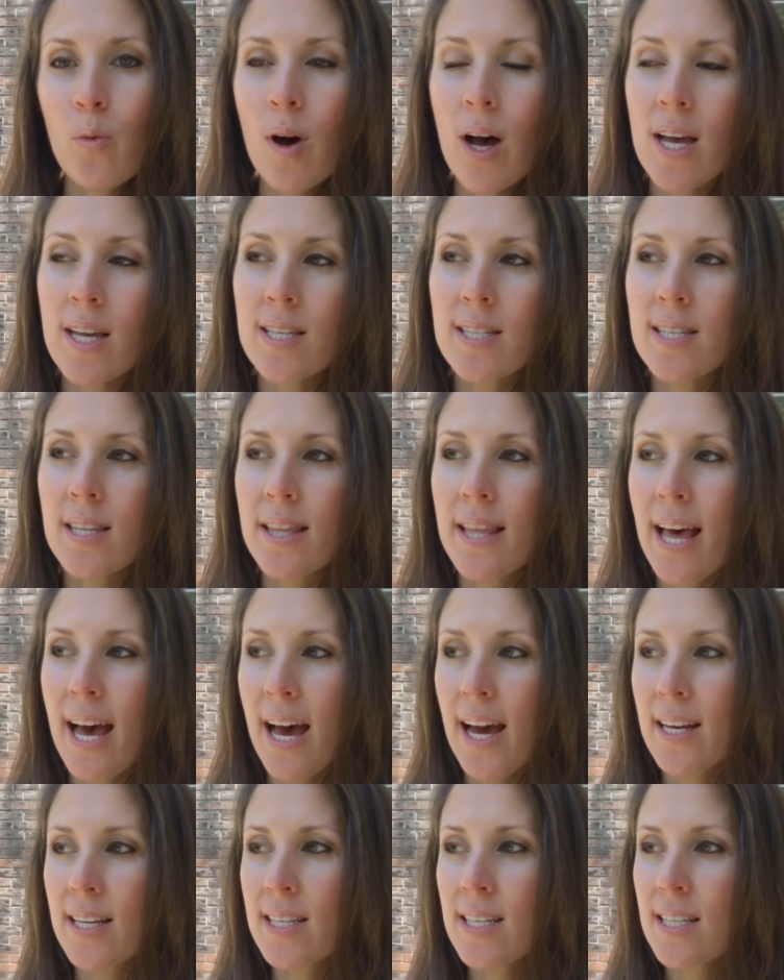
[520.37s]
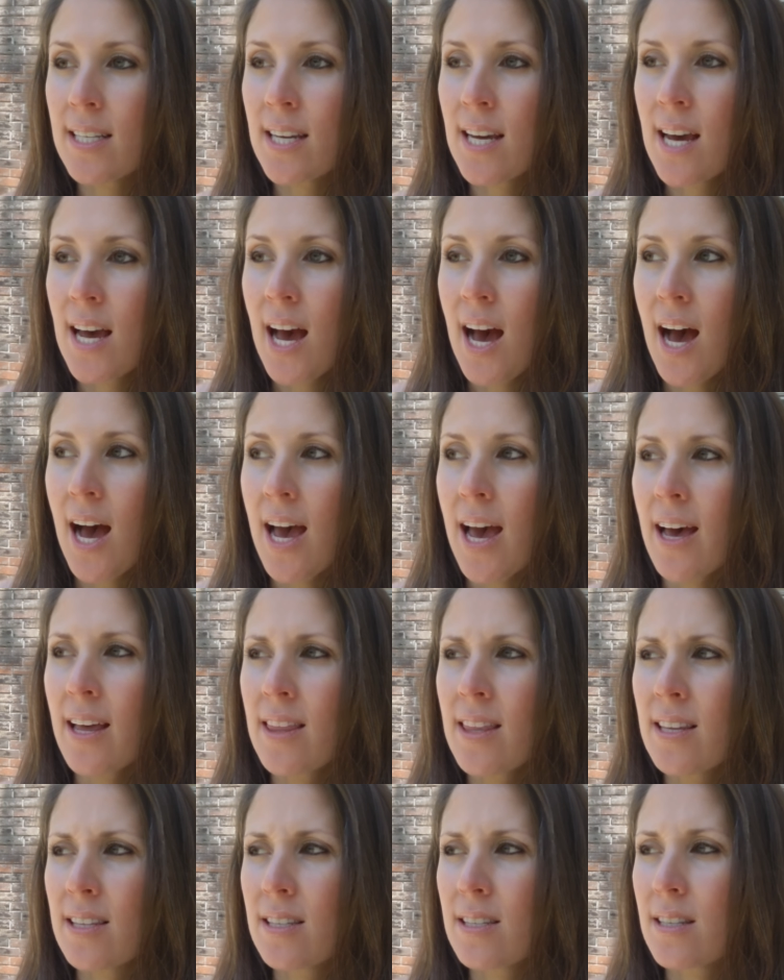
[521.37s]
was that I
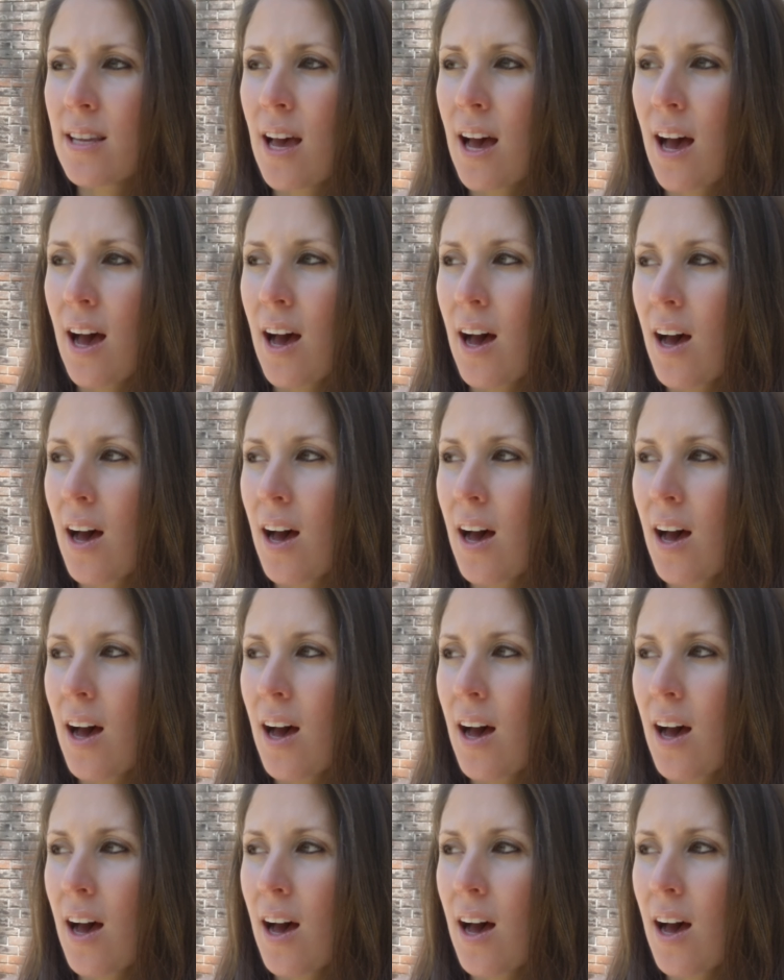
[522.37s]
had this